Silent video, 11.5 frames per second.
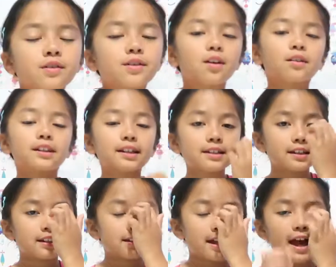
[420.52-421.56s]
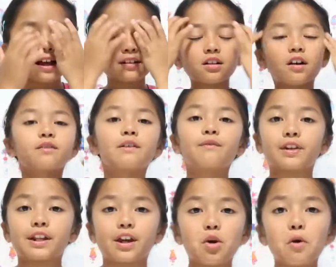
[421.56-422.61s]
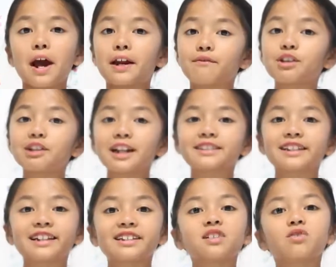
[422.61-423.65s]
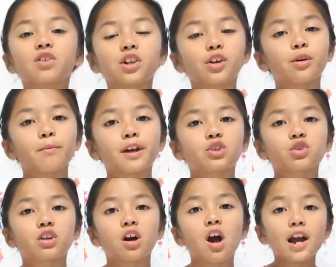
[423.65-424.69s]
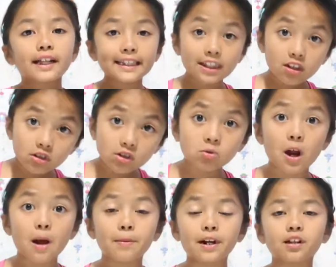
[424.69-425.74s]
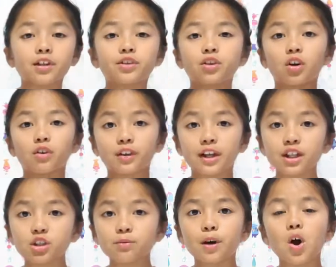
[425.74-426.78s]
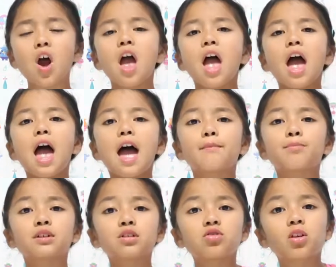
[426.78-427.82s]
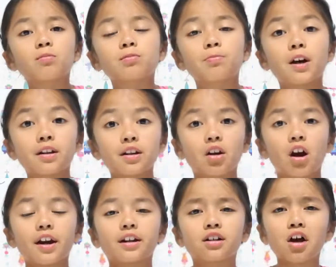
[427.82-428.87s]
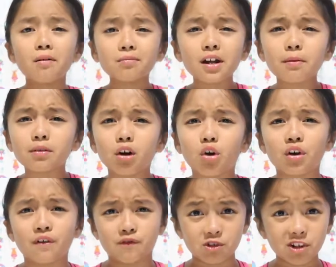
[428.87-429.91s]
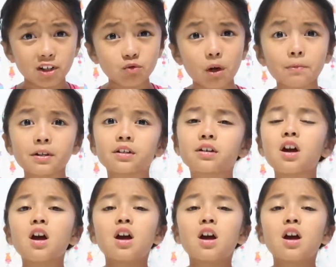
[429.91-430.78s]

So this is the end of the video and if you guys like this video make sure to click the subscribe button, click the notification bell and put the thumbs button on and comment down below if you guys want me to